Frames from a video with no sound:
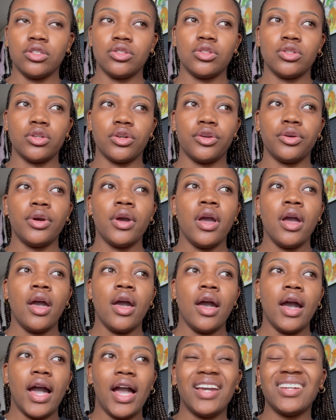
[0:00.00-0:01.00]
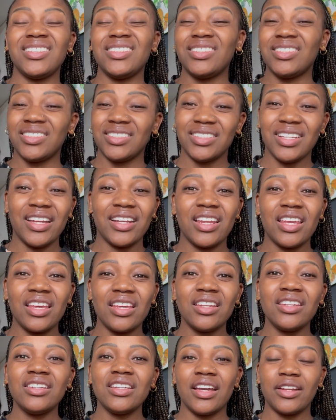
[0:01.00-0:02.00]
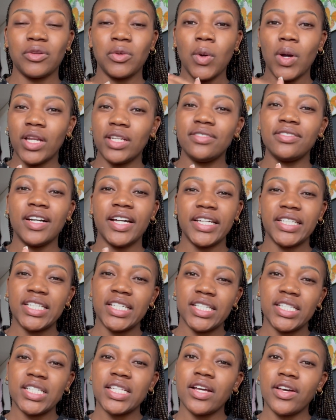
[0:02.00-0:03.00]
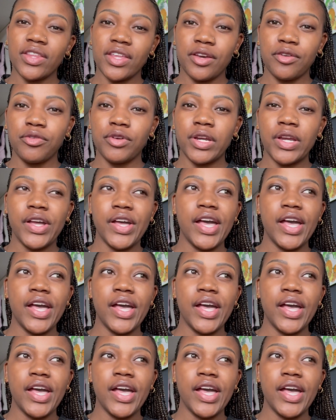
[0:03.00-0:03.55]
So I studied and qualified in South Africa,